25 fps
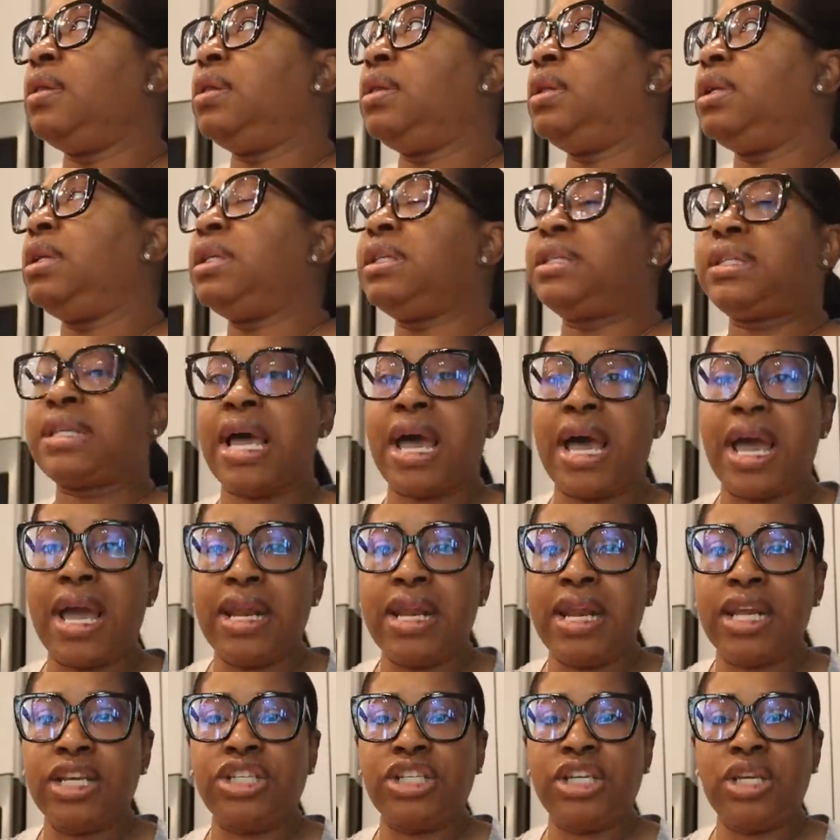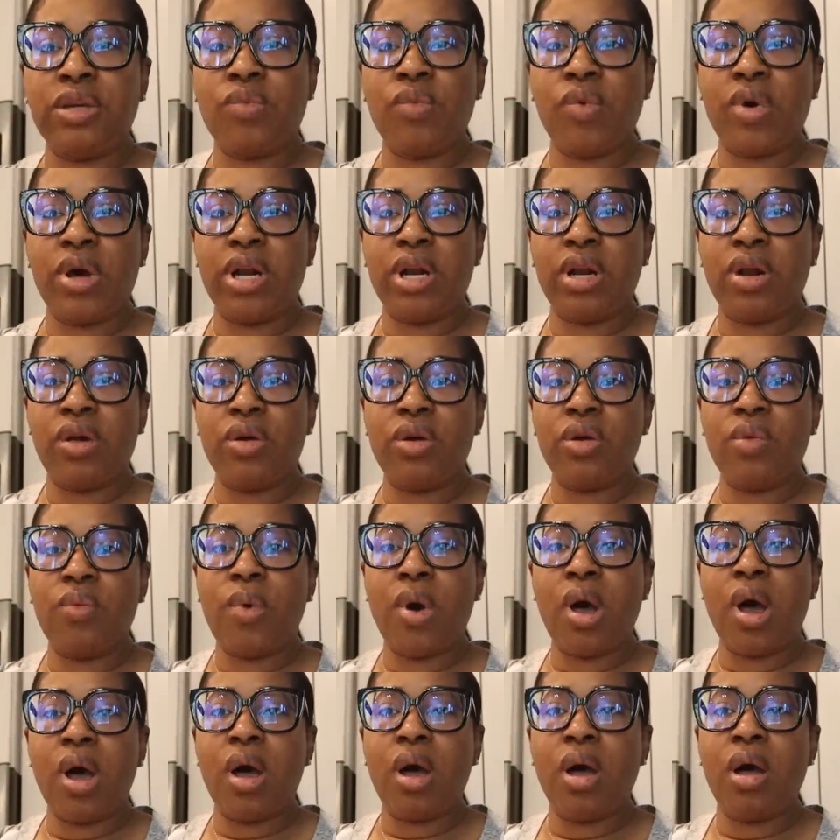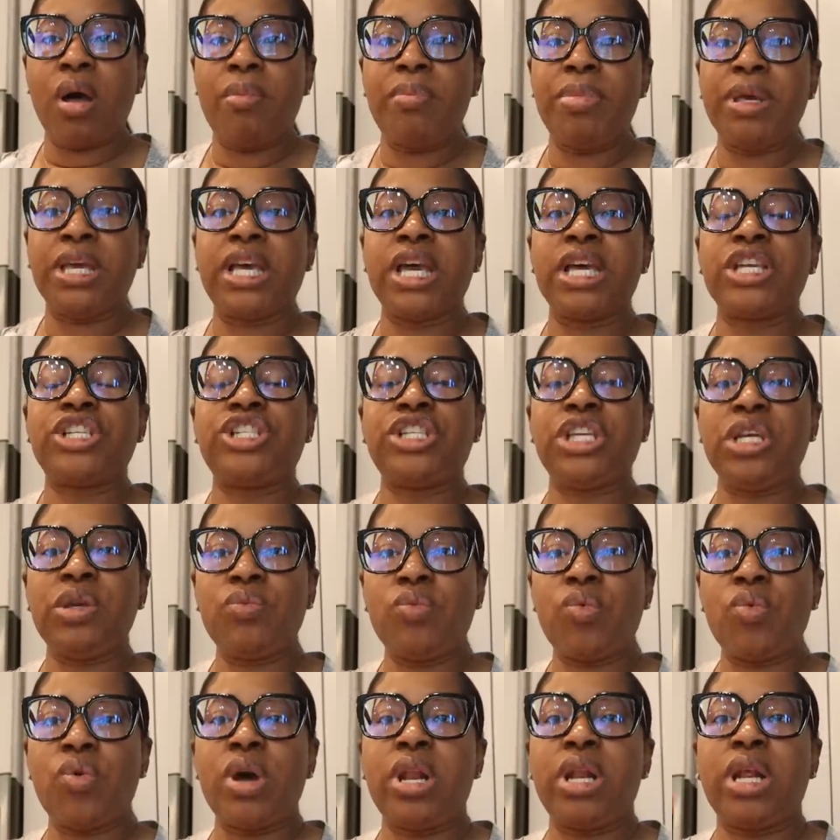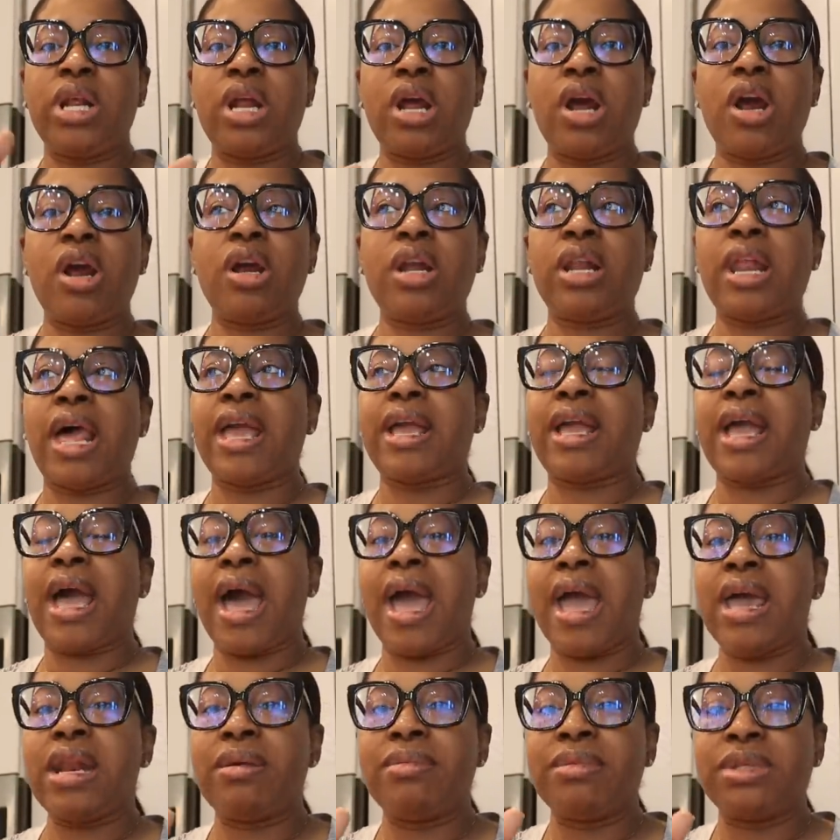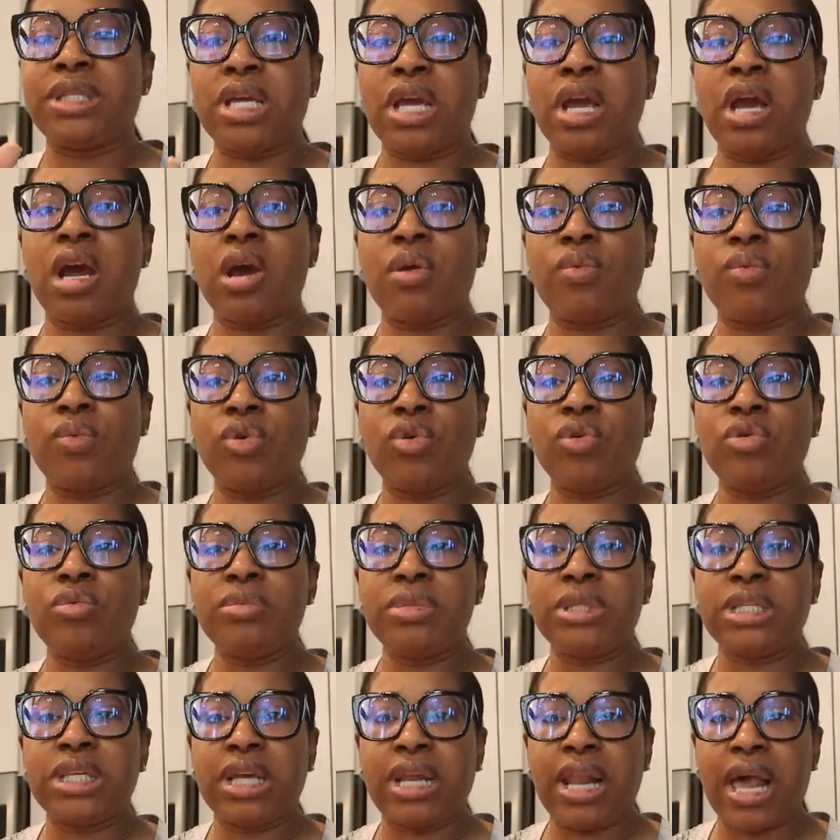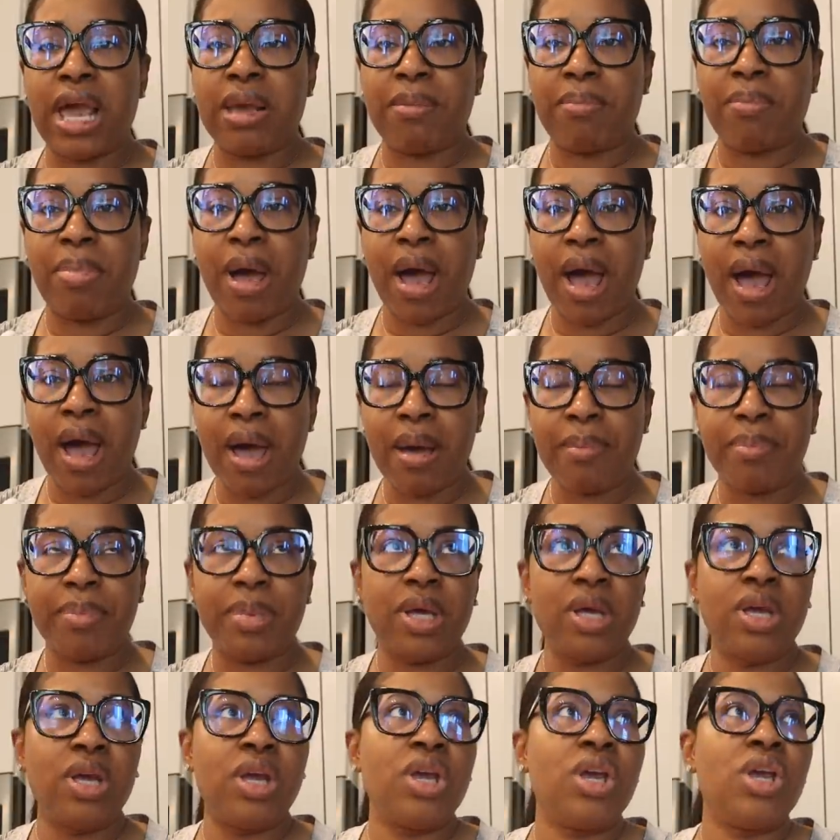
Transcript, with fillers: the design that she wanted on the wall because she wanted her like items in her room to like pop.